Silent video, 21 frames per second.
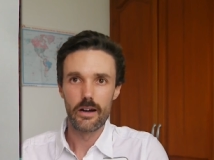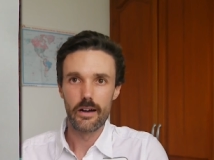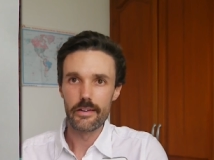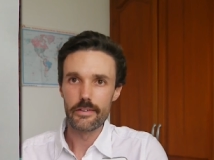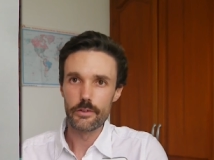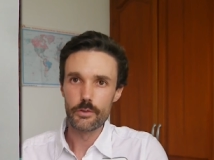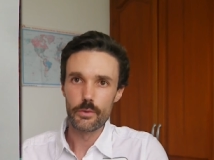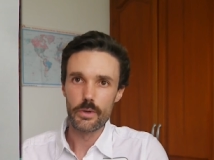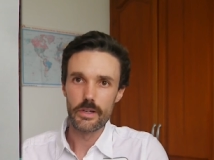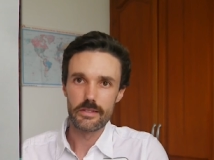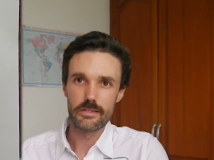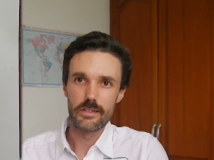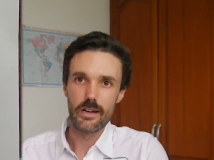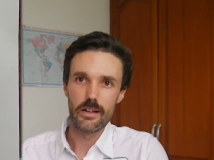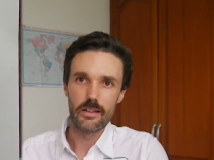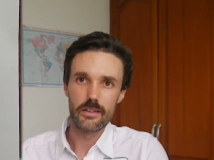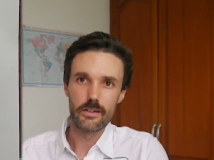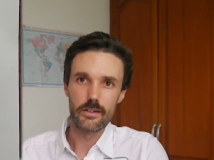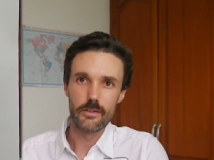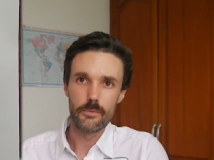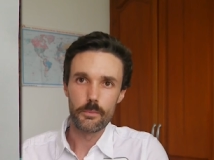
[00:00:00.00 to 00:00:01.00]
a US
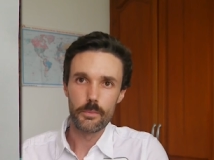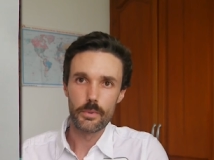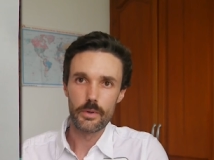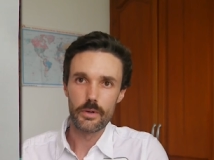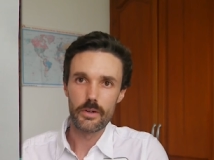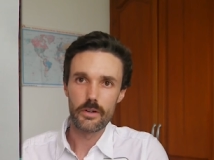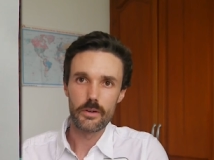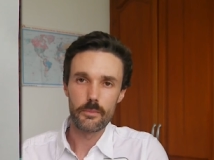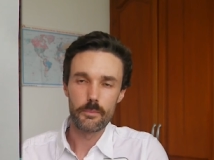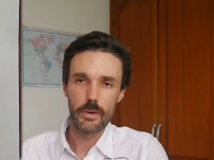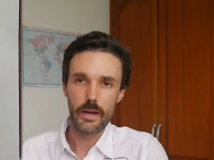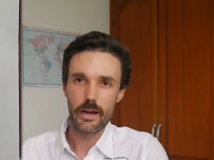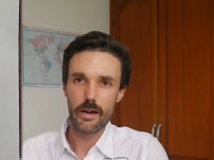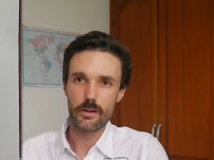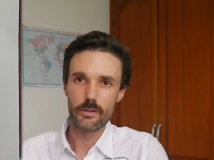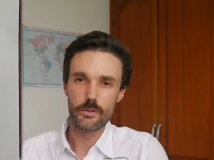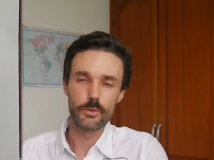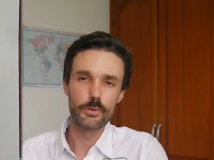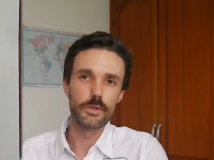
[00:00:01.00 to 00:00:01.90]
dollar per pound